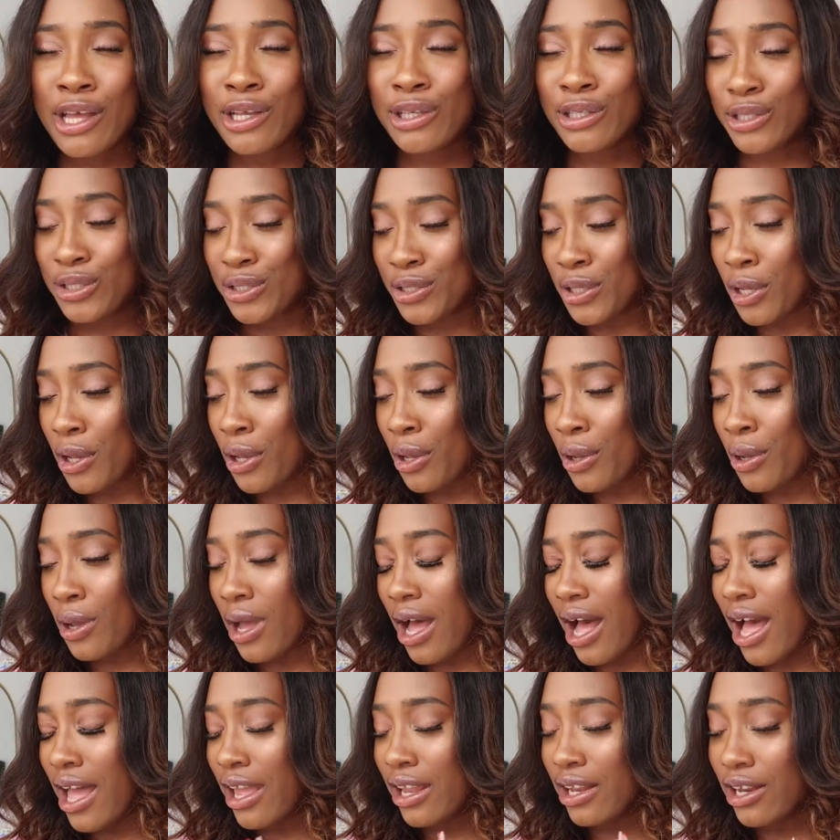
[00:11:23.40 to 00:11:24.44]

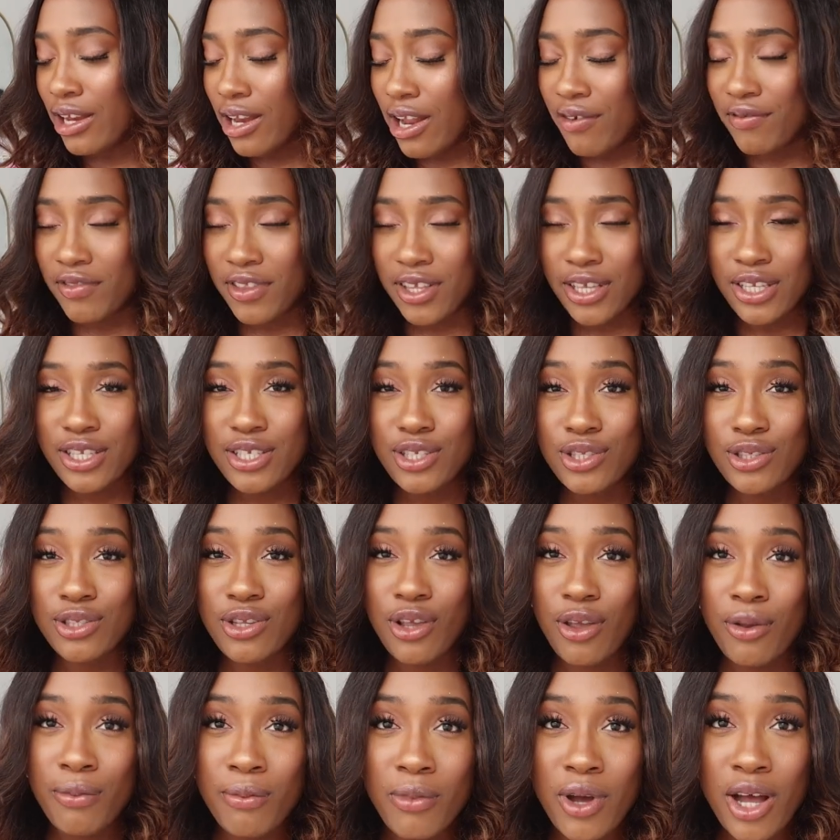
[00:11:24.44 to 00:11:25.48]
so I love this
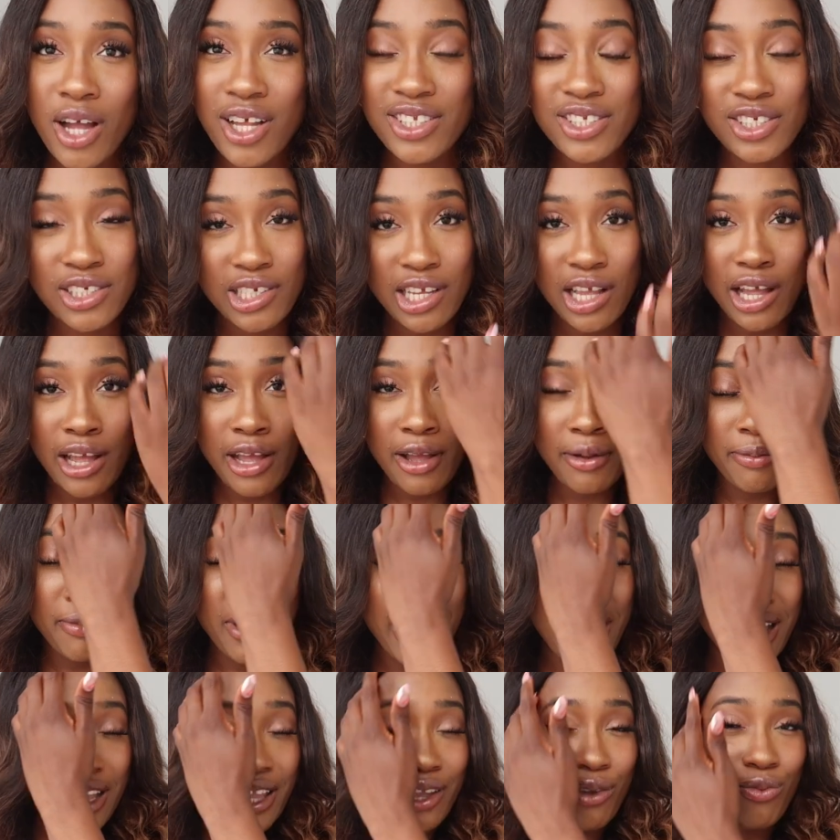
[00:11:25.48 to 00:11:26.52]
so much um,
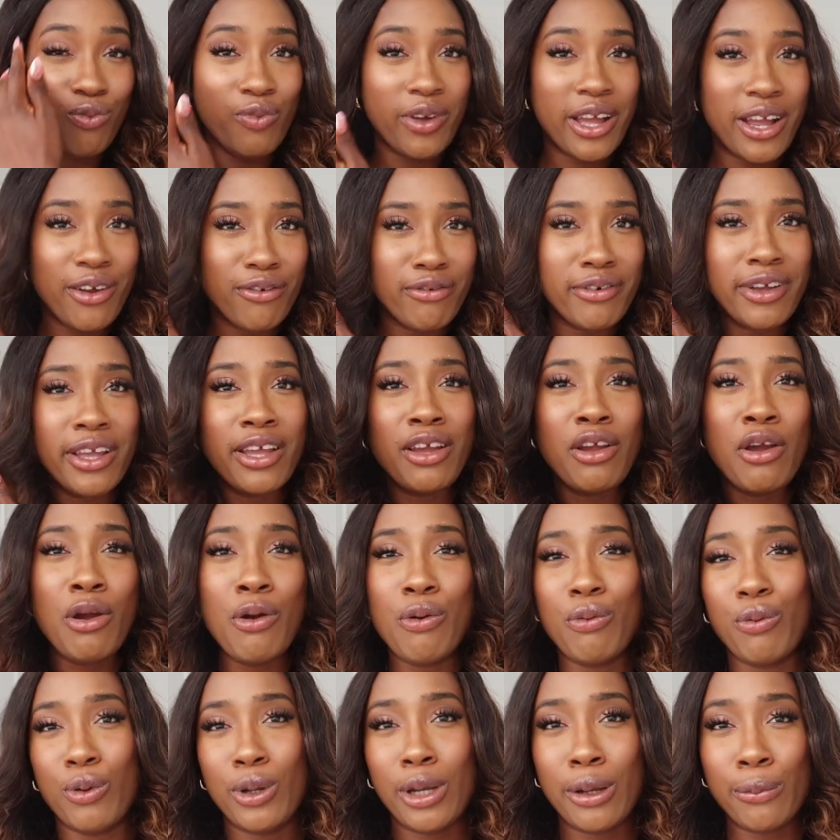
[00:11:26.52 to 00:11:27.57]
I can wear it
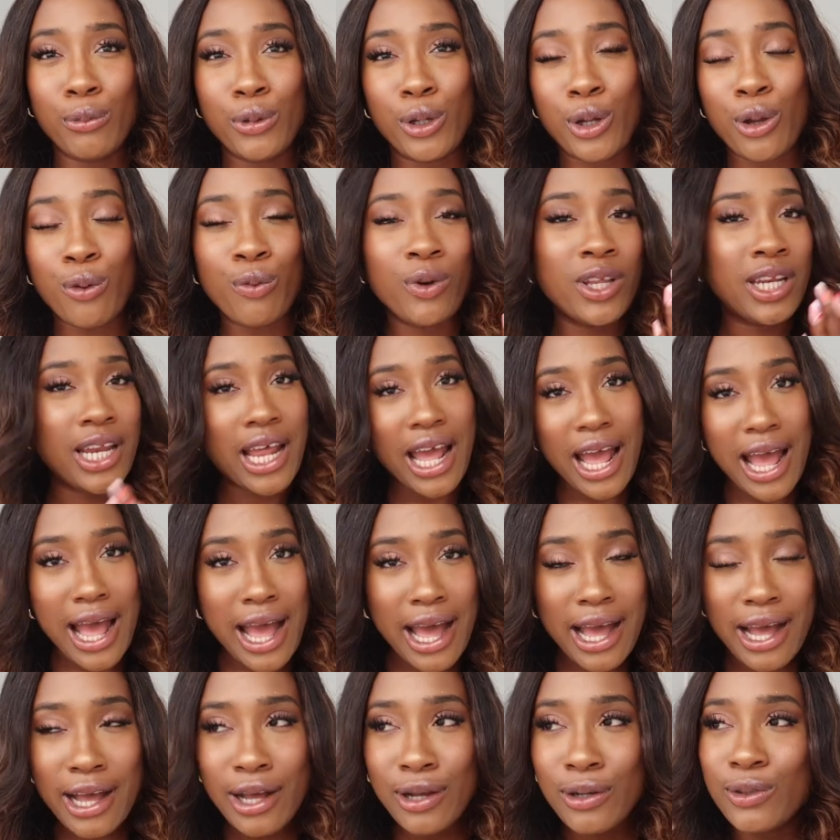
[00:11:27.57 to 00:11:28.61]
when I'm going
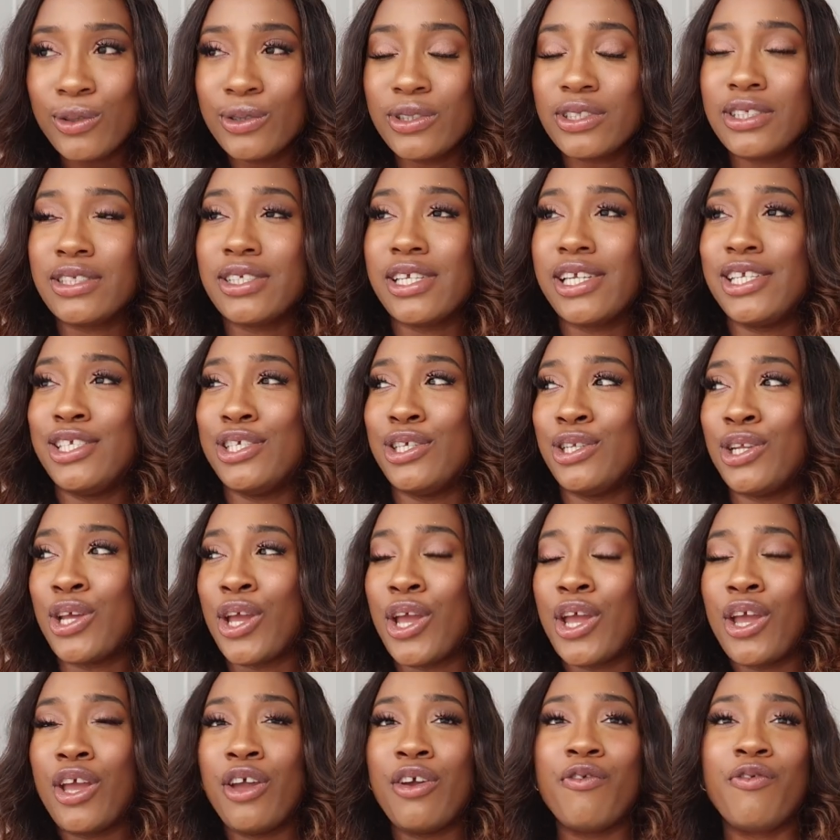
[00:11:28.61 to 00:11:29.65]
out you
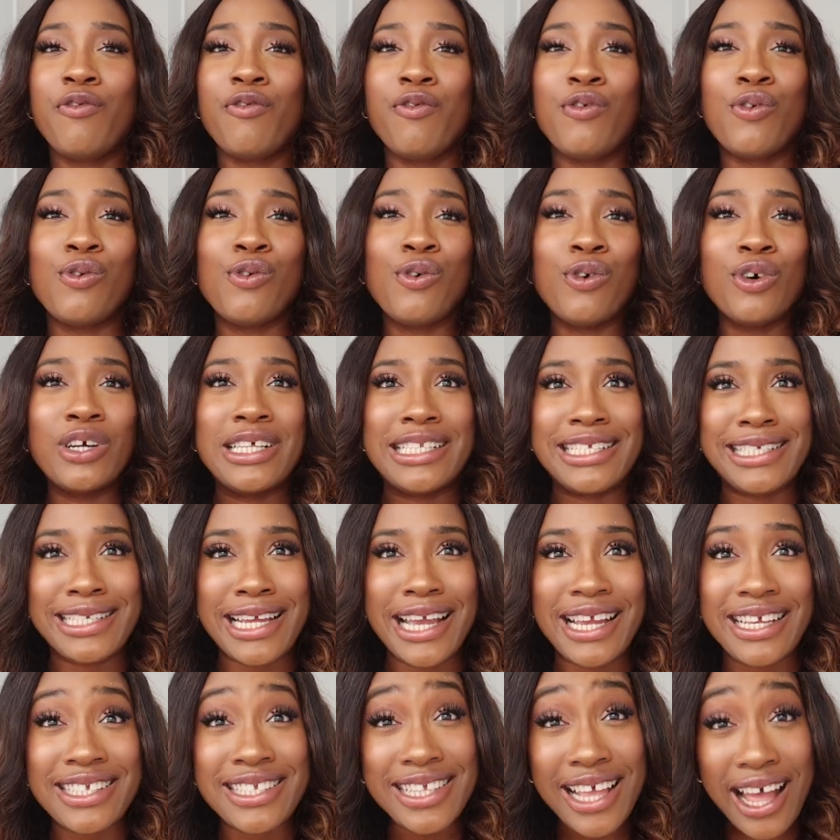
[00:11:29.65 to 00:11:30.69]
know for
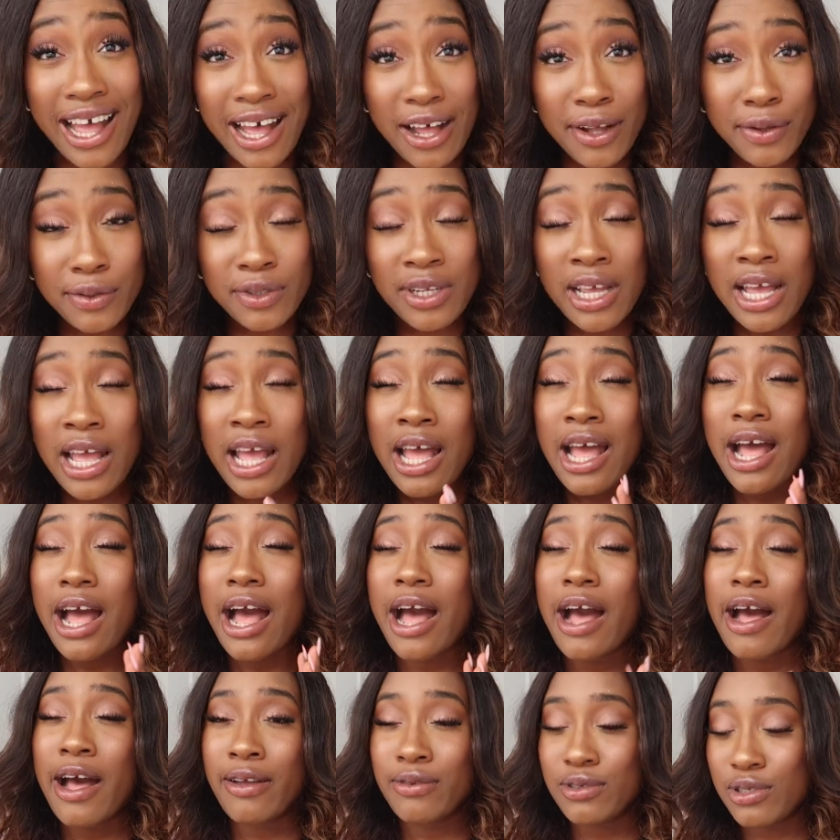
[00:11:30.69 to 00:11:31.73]
days out
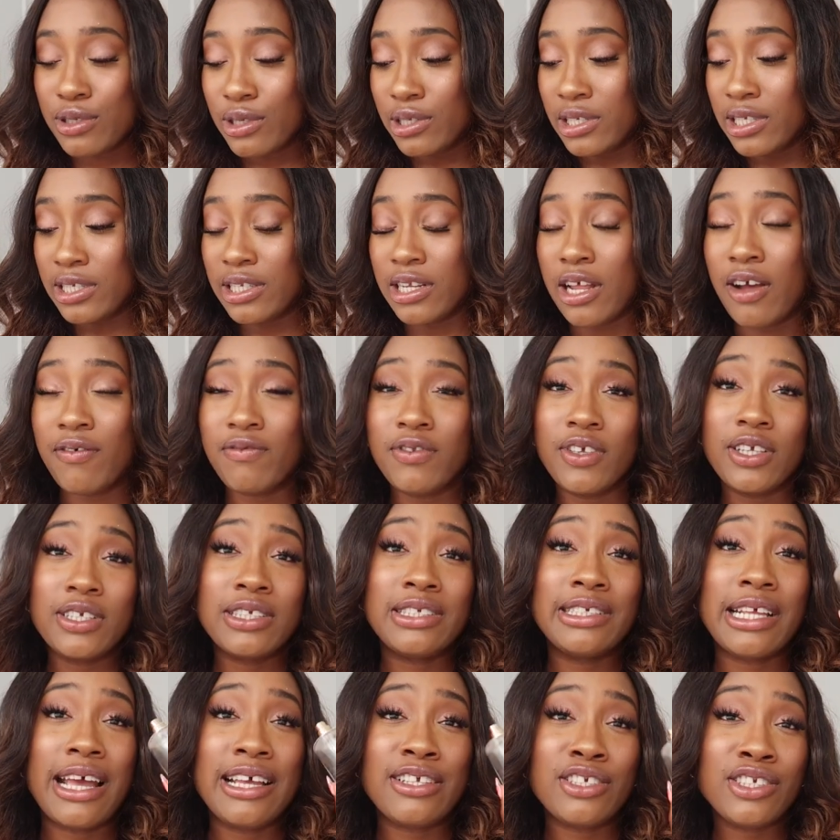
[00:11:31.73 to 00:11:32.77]
absolutely love
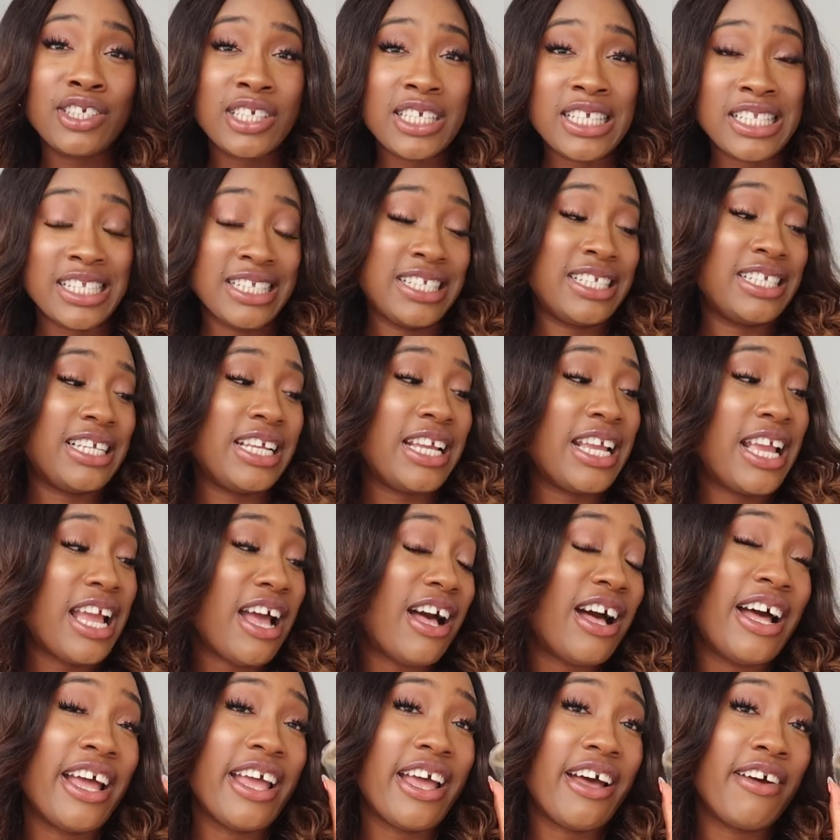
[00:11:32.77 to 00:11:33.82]
this as you can
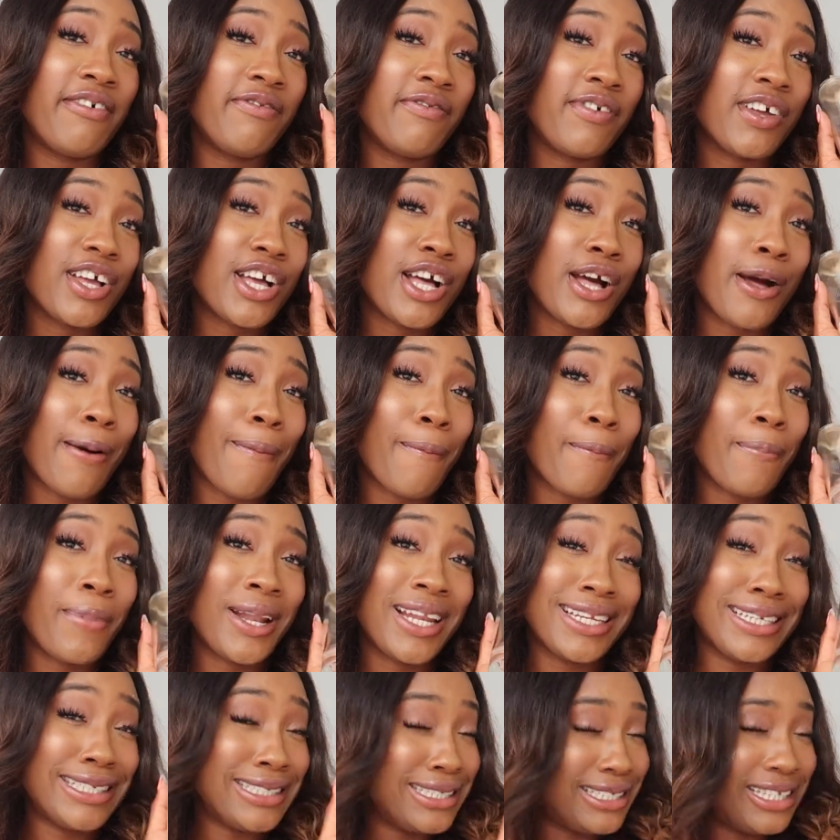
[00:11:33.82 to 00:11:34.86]
see I have
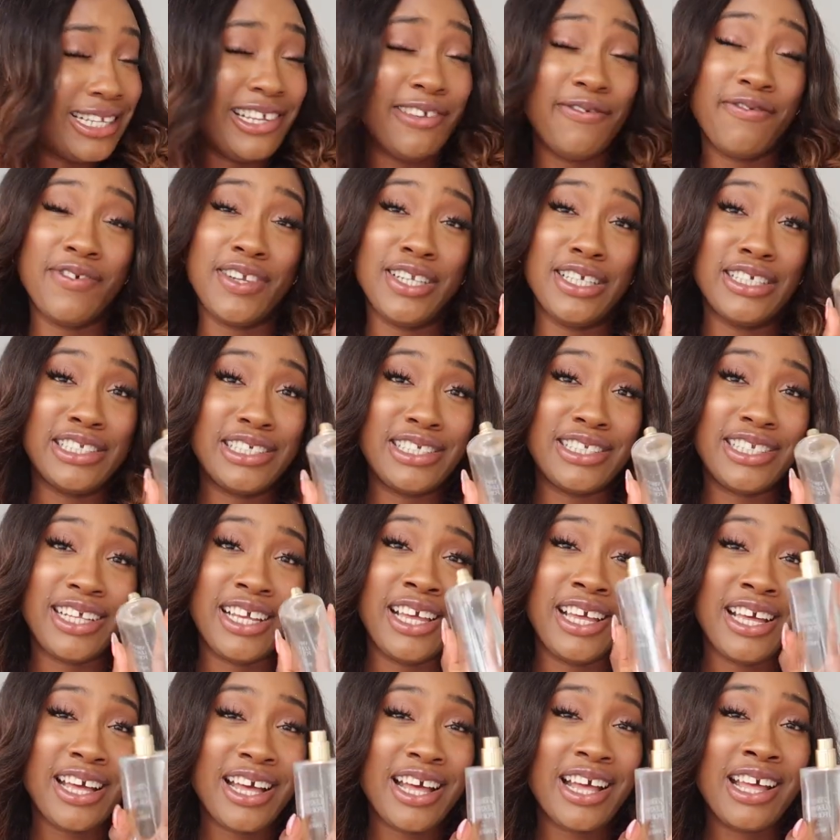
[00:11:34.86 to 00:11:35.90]
completely finished
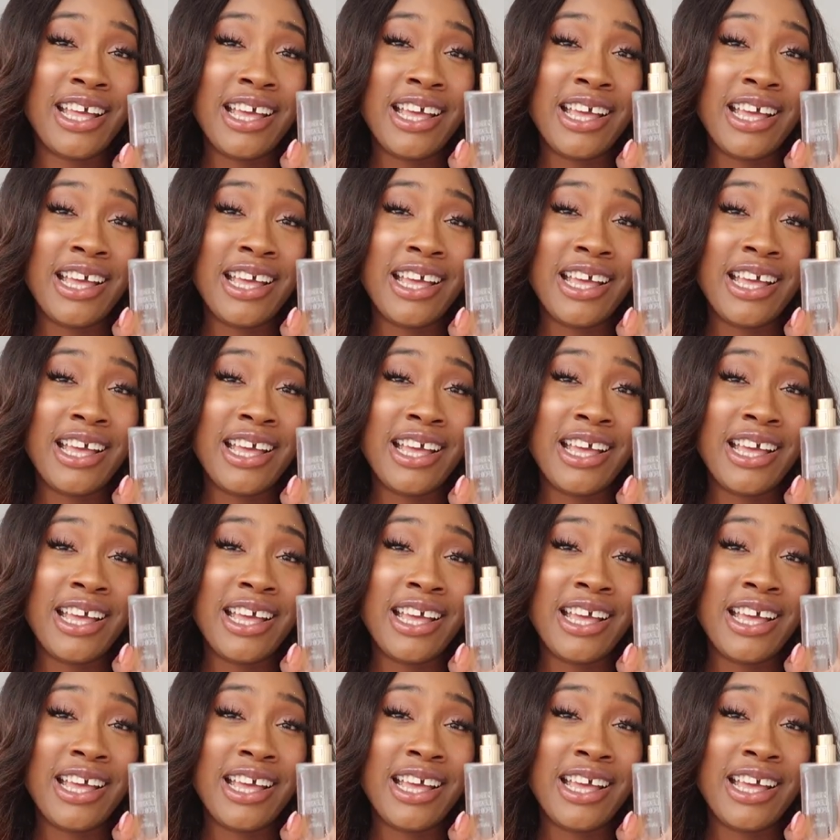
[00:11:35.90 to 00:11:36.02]
it